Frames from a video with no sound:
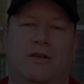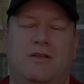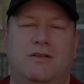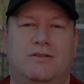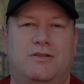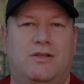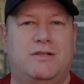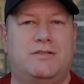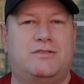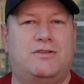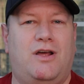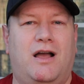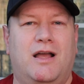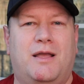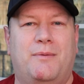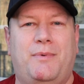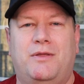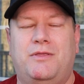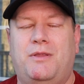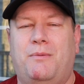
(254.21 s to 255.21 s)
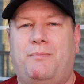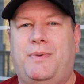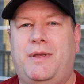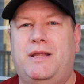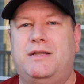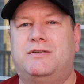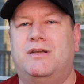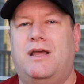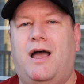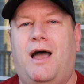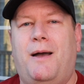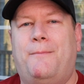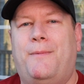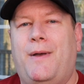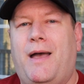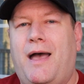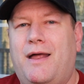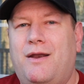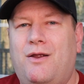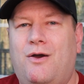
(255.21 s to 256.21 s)
So let's talk about the beach up
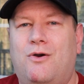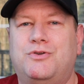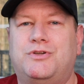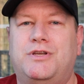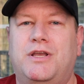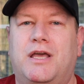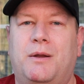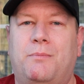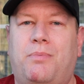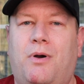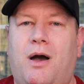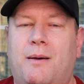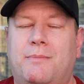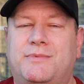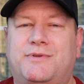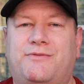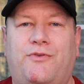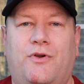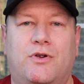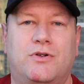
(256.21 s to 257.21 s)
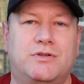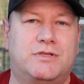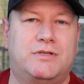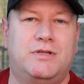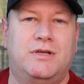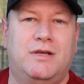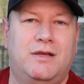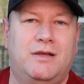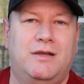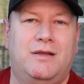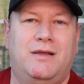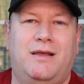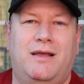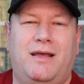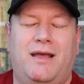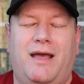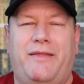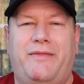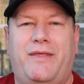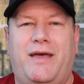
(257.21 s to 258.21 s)
at Oceana Palms first.
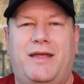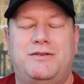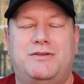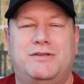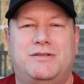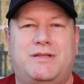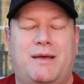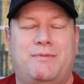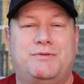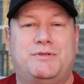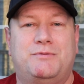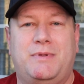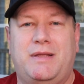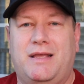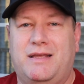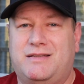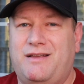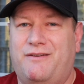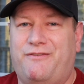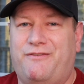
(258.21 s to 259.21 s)
And that just happens to be, it's a